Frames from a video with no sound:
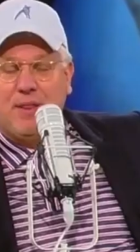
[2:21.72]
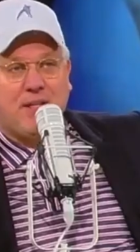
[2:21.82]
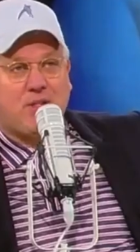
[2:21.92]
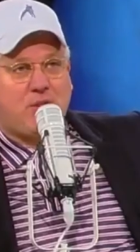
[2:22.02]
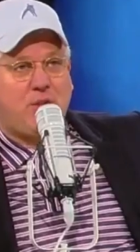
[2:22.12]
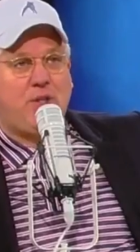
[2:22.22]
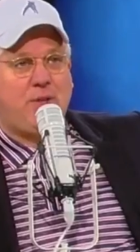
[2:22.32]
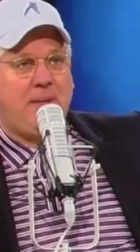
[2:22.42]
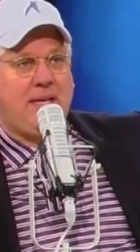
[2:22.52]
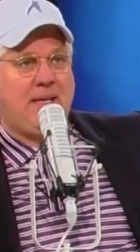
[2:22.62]
This could
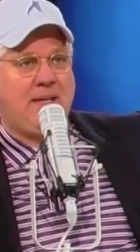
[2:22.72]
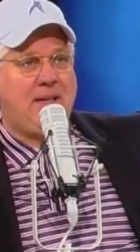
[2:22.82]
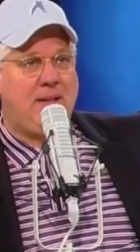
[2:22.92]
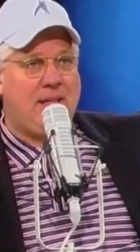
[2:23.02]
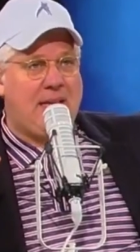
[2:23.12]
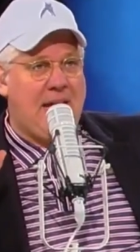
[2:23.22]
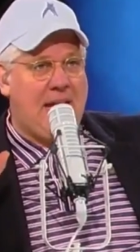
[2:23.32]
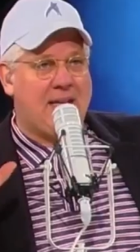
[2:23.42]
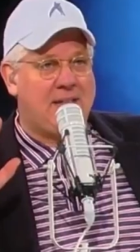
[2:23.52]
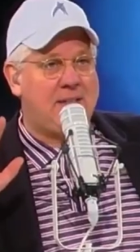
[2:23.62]
mean the
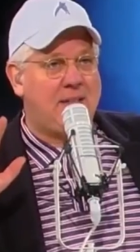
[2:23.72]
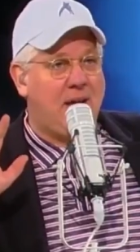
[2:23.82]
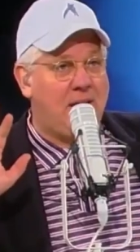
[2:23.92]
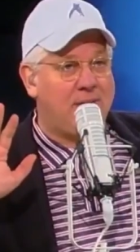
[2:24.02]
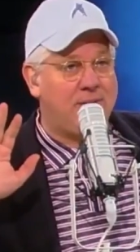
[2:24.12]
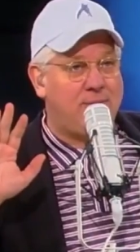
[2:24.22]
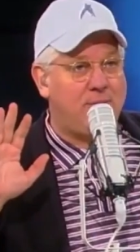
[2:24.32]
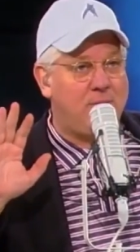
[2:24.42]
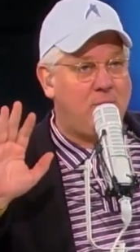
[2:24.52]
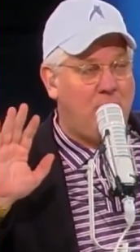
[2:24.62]
end of
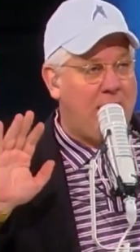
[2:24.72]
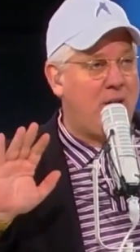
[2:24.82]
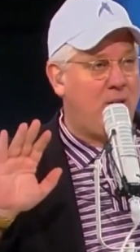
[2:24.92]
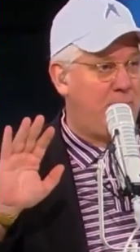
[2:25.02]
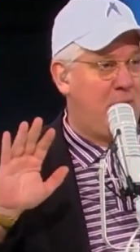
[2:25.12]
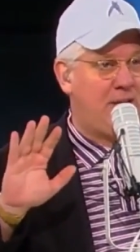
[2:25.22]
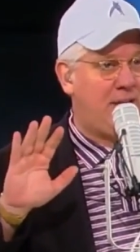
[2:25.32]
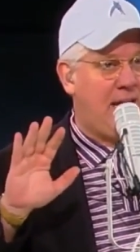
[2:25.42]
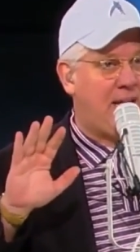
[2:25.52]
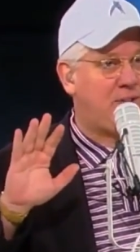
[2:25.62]
radio
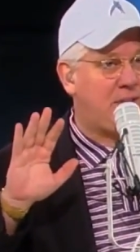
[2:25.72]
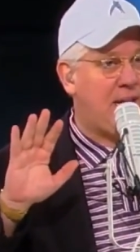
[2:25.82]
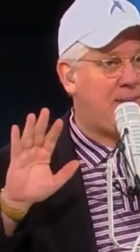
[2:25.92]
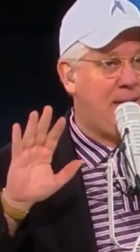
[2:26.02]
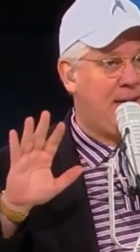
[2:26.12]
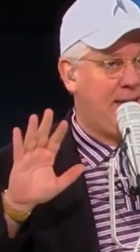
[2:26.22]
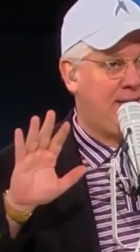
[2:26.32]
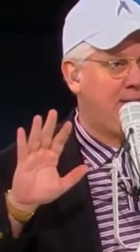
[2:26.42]
broadcasts like mine.